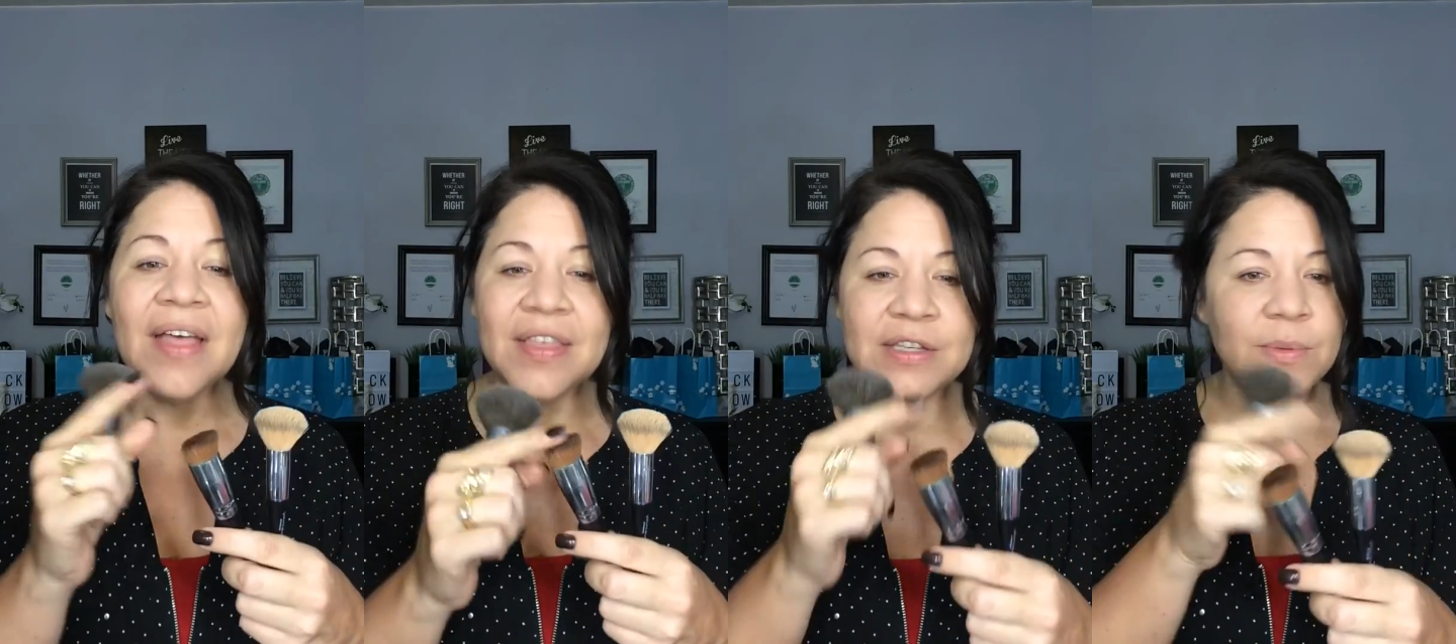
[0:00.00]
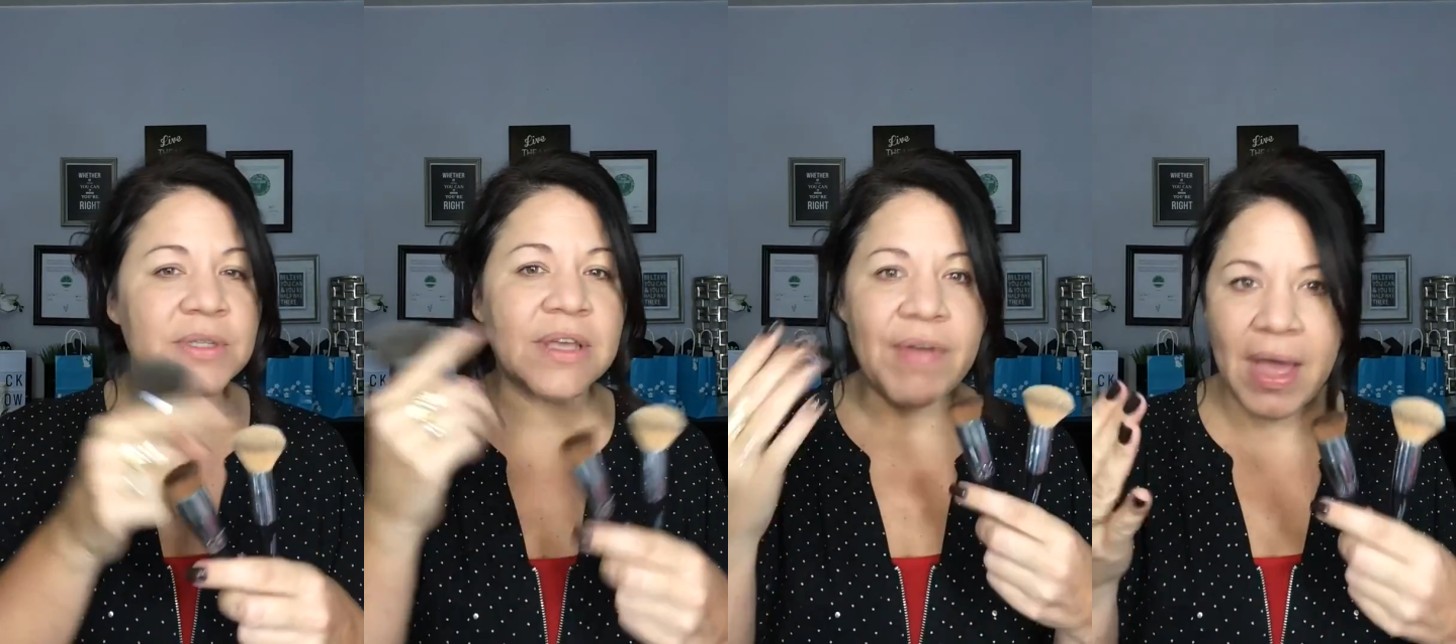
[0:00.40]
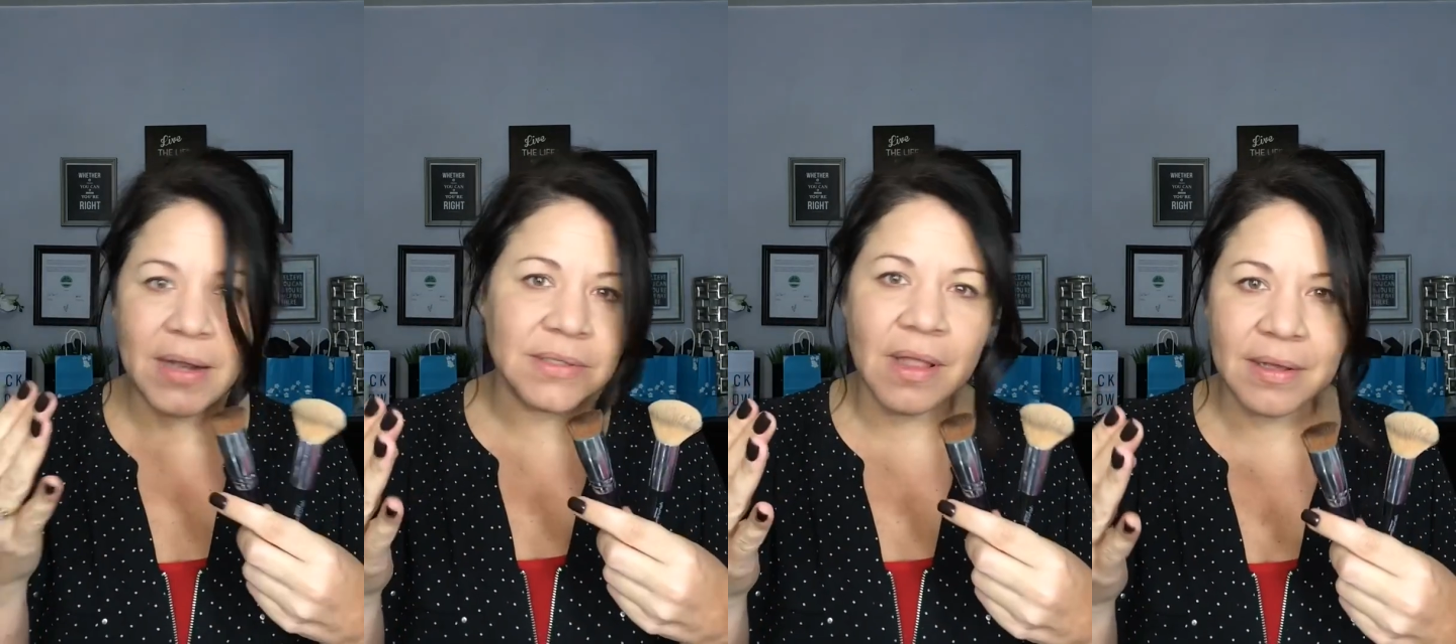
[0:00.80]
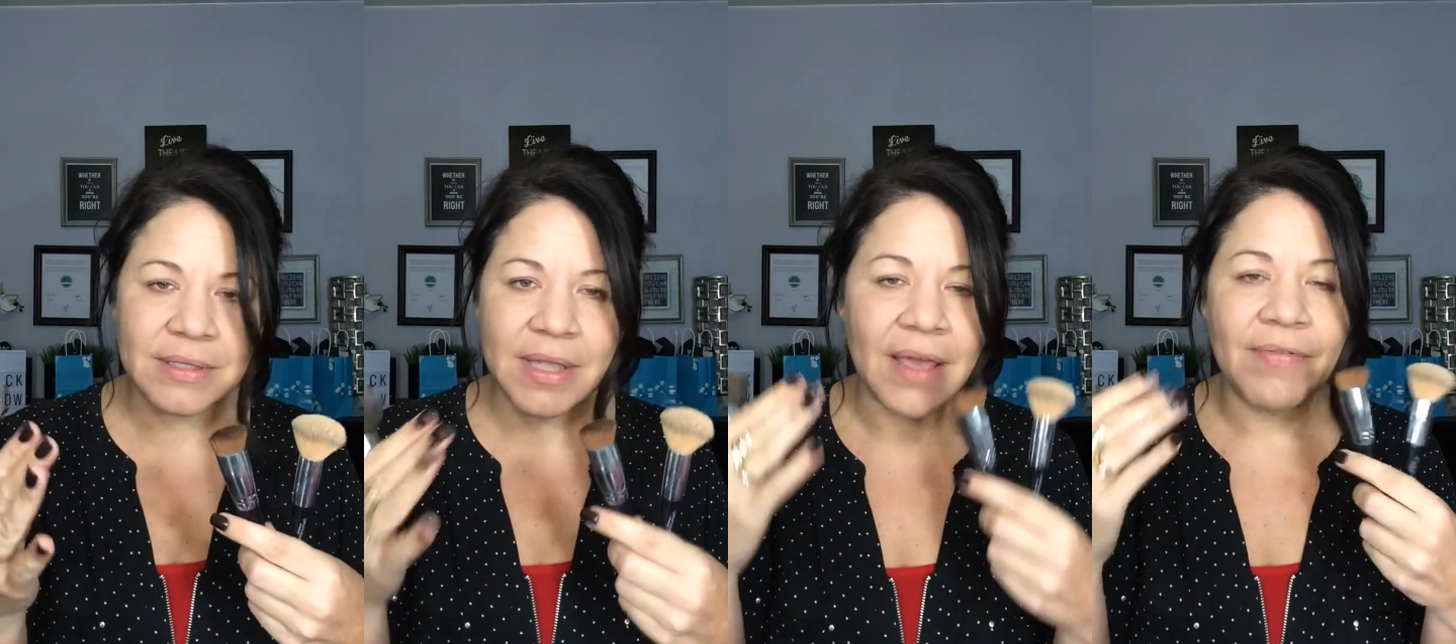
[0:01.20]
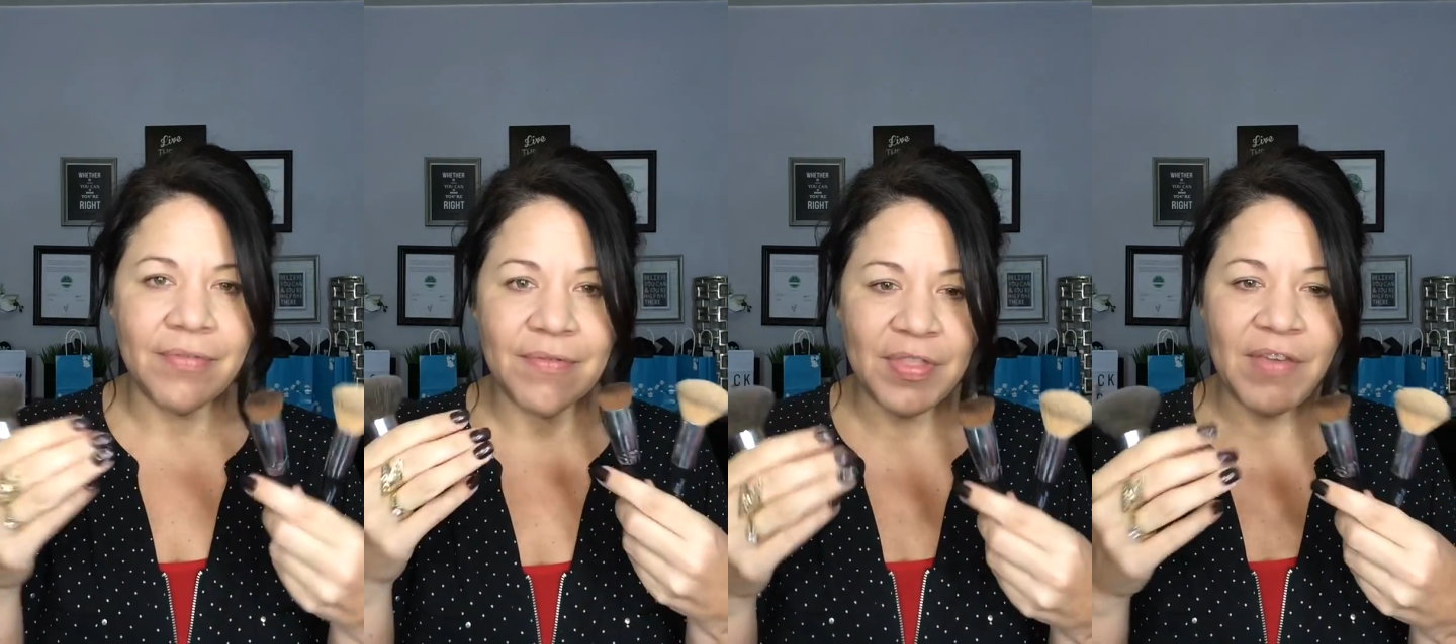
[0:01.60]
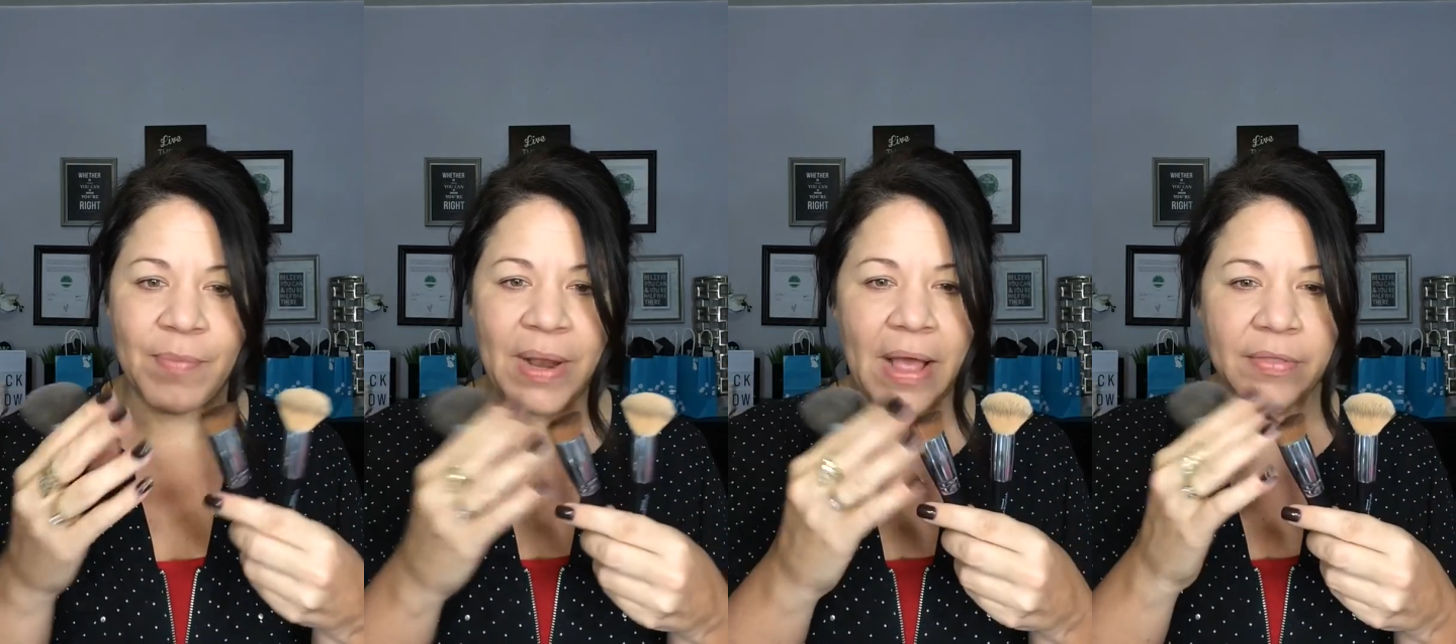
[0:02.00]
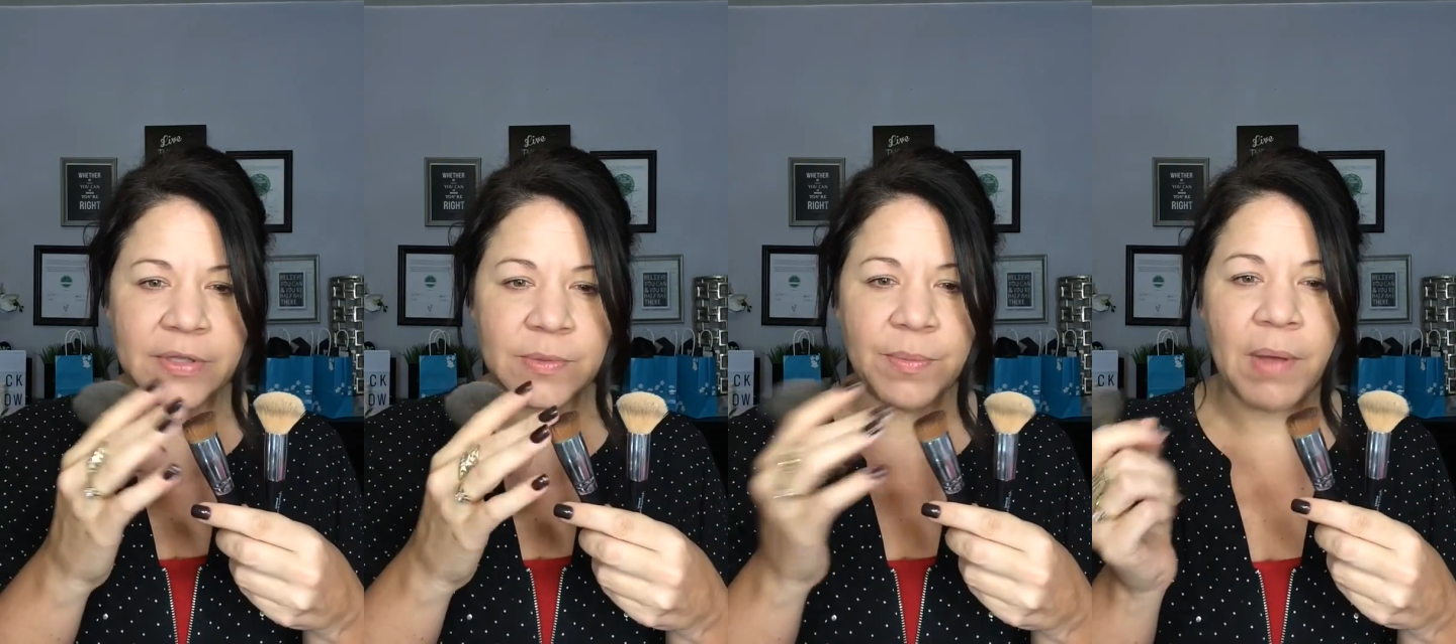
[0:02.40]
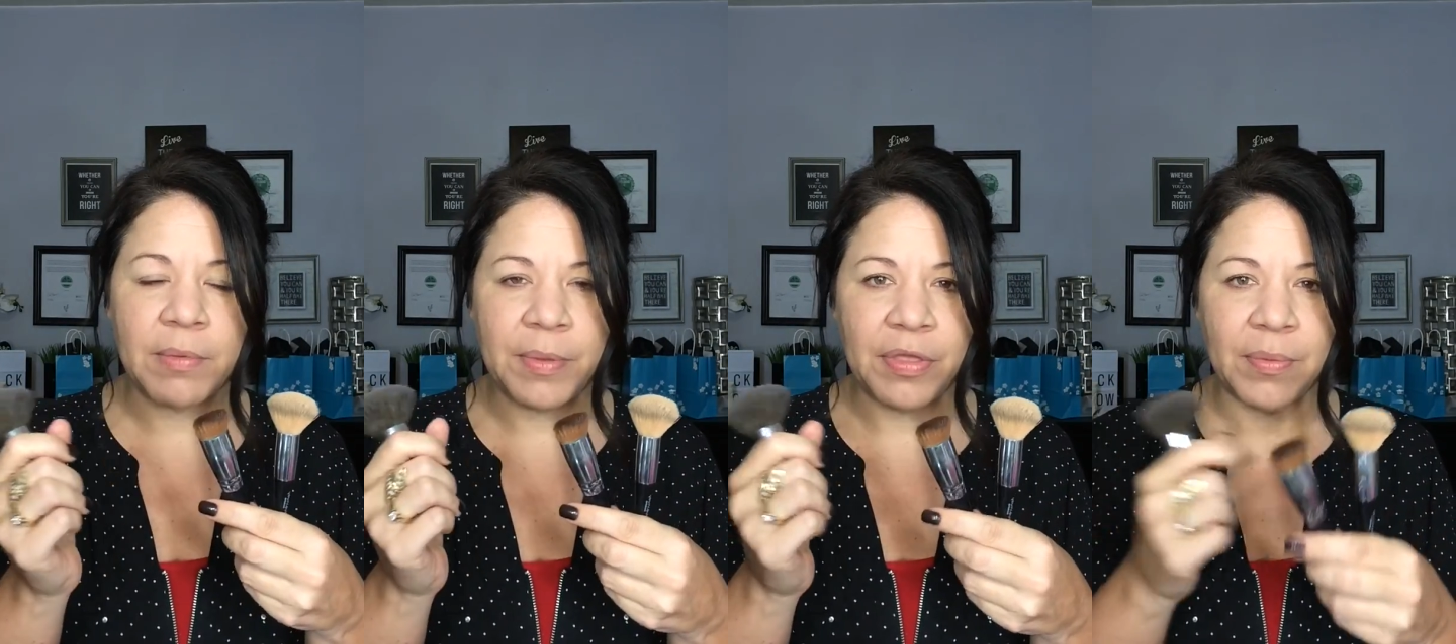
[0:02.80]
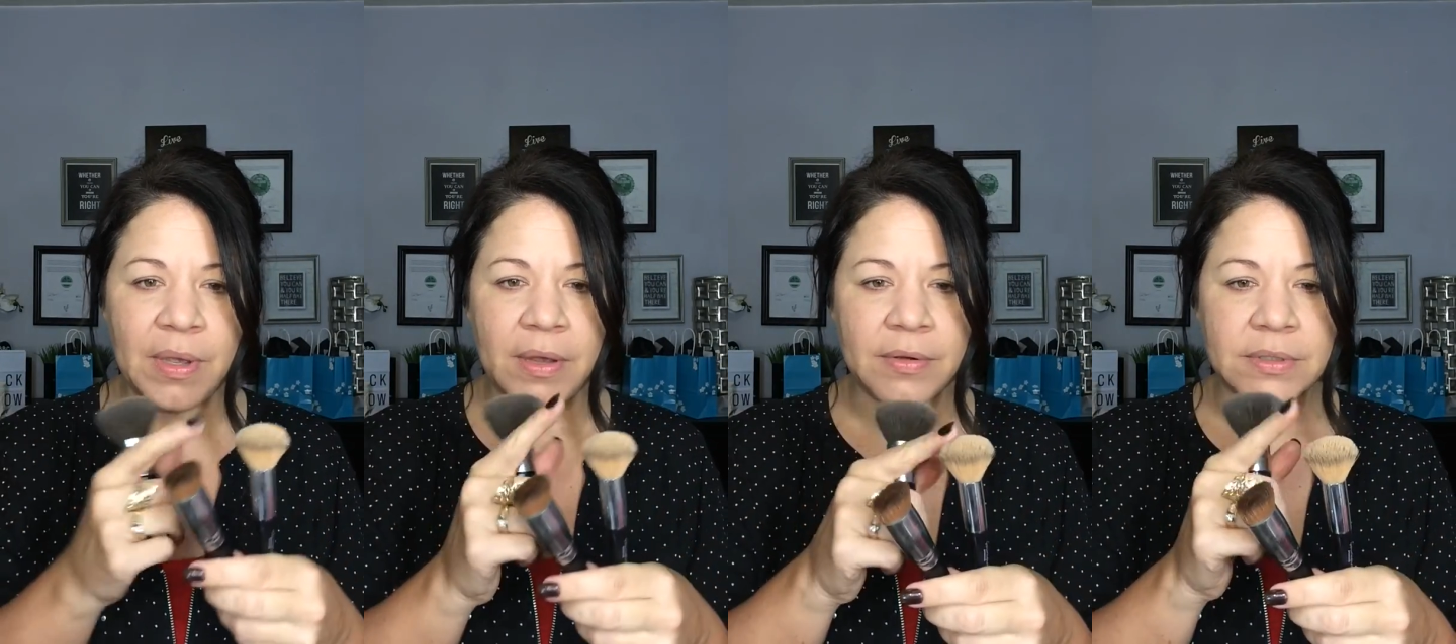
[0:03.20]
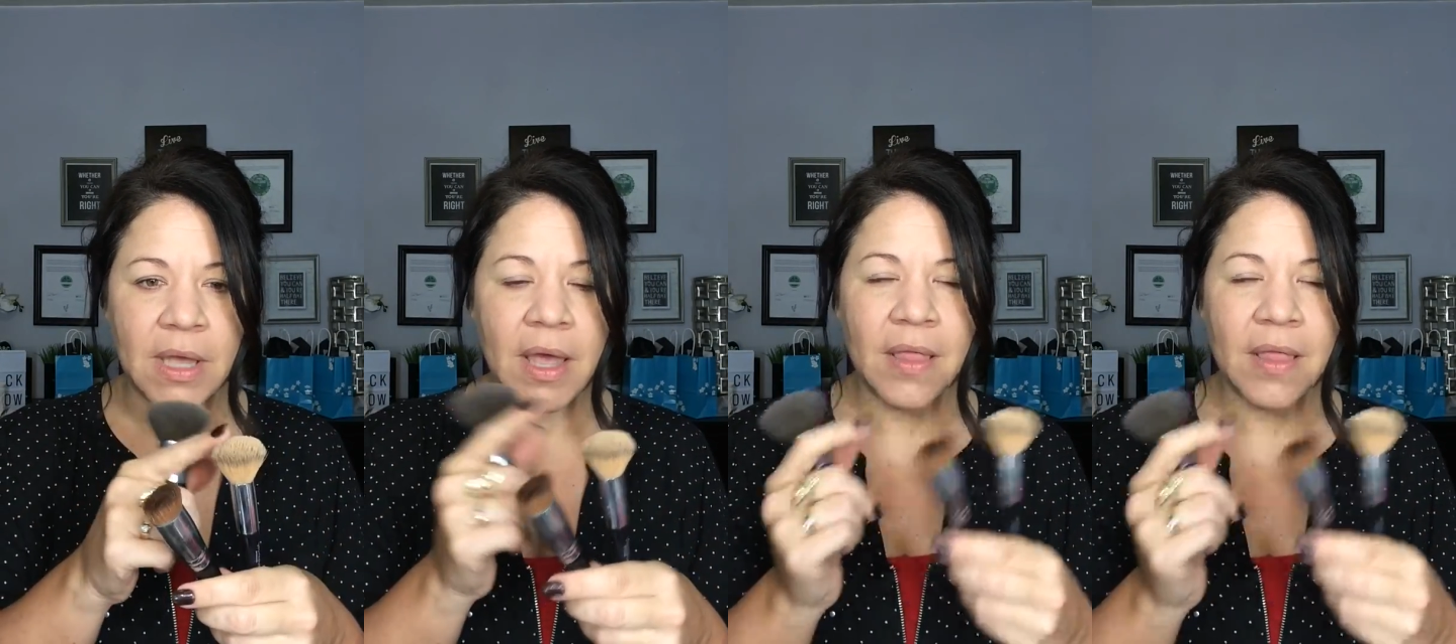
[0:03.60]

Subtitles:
These ones I've had as long as they've been out. This one probably 3 years.